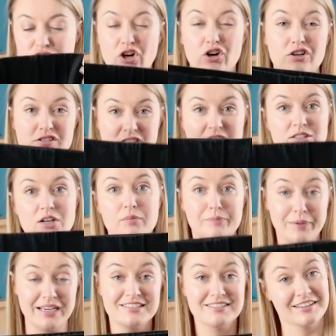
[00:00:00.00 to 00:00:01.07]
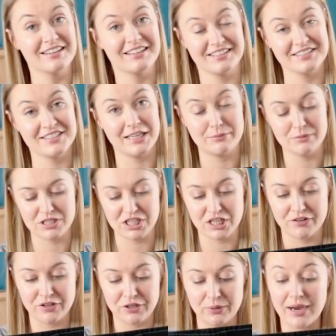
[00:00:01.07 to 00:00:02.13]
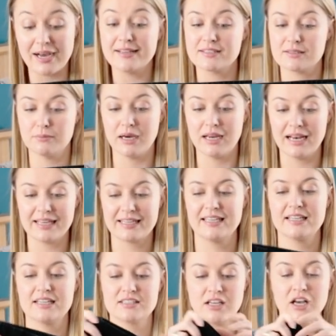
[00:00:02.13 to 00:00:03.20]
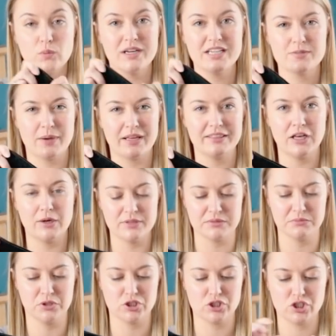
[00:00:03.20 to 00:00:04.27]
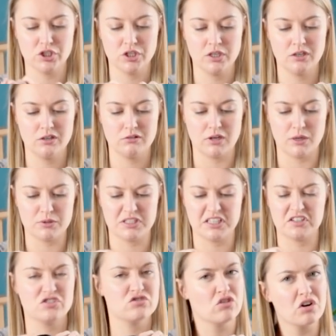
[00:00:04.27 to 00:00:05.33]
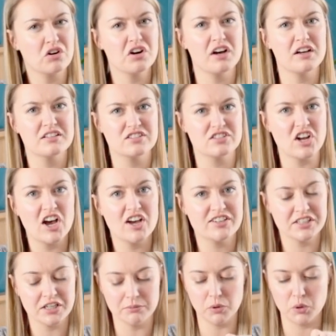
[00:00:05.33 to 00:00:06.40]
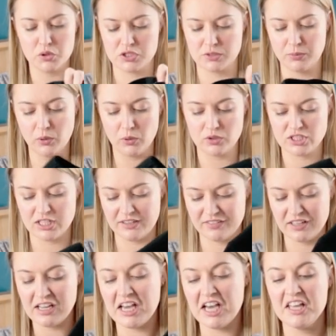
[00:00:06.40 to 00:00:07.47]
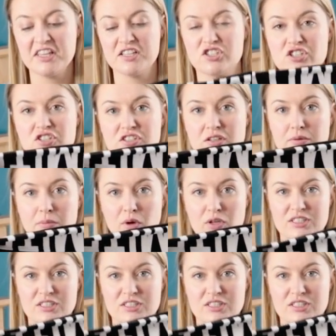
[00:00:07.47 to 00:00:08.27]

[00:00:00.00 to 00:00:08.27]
joggers. These are basically the same material as my leggings. The waistband though is much, I would say, stronger, sturdier, more supportive, and there's just some